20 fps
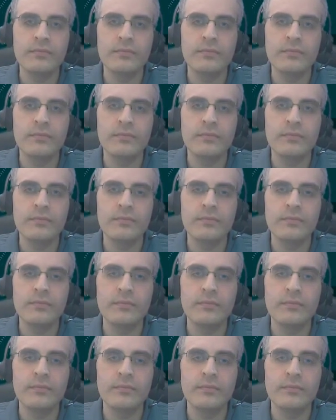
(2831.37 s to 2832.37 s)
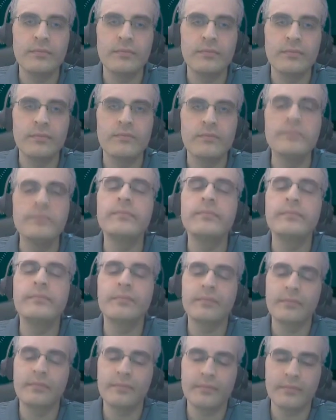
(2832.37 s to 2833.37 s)

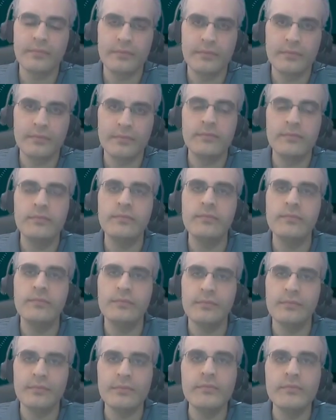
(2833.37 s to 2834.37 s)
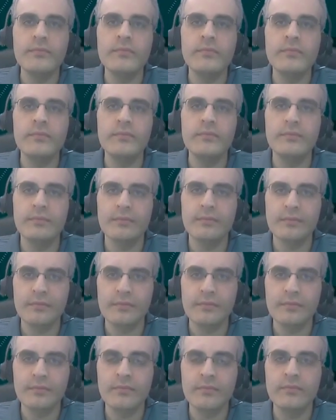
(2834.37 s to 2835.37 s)

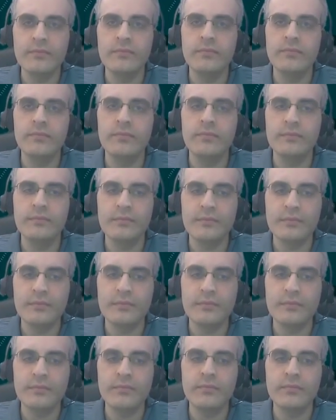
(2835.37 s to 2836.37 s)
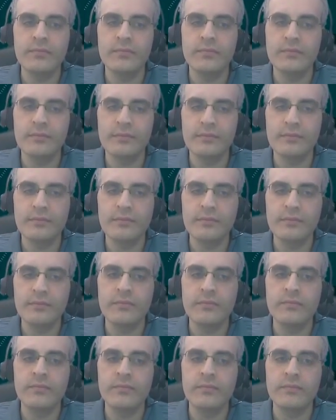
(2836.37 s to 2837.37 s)

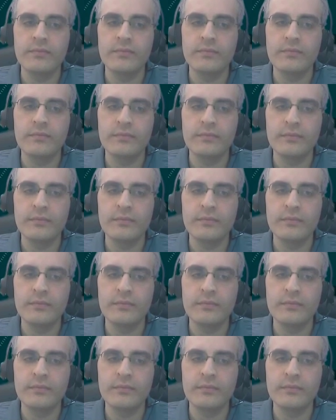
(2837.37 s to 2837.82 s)
[no speech]